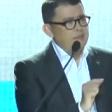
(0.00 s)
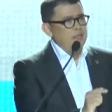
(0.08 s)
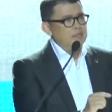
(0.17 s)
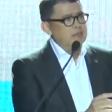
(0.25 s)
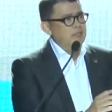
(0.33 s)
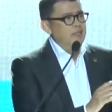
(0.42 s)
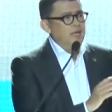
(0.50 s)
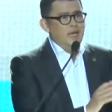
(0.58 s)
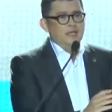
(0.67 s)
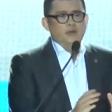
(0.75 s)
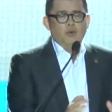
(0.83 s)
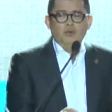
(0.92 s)
is basically
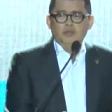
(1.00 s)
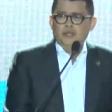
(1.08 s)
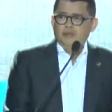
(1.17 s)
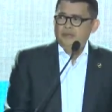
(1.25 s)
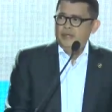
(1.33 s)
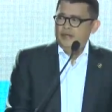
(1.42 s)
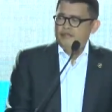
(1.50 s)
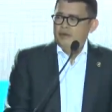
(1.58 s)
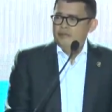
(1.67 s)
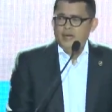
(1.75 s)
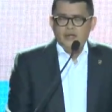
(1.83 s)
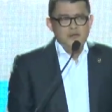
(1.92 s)
hand-holding many of
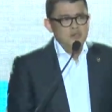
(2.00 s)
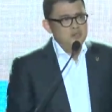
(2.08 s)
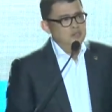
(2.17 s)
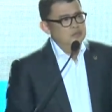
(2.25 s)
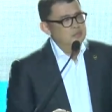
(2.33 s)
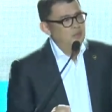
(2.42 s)
our micro and